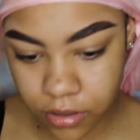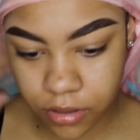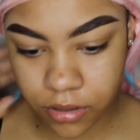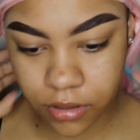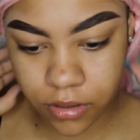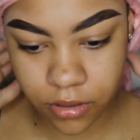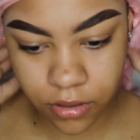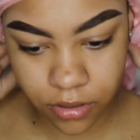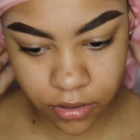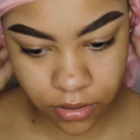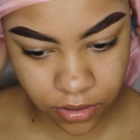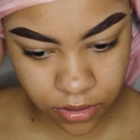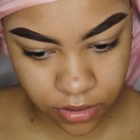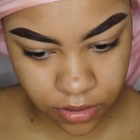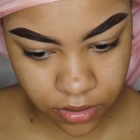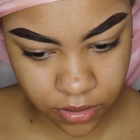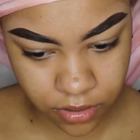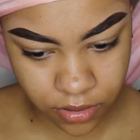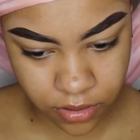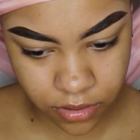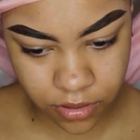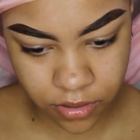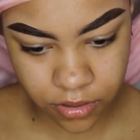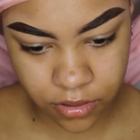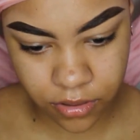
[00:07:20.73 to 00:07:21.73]

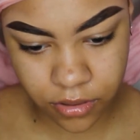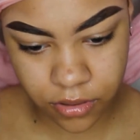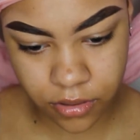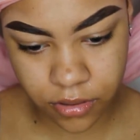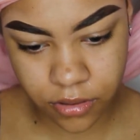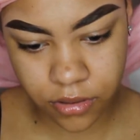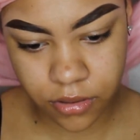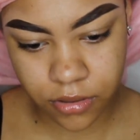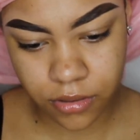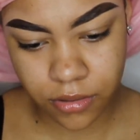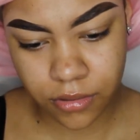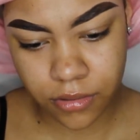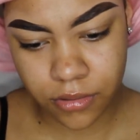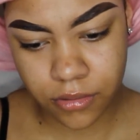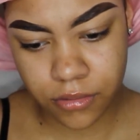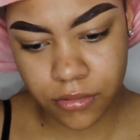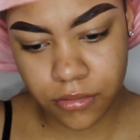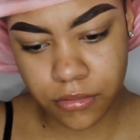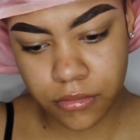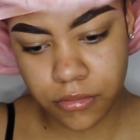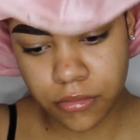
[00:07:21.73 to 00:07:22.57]
(silence)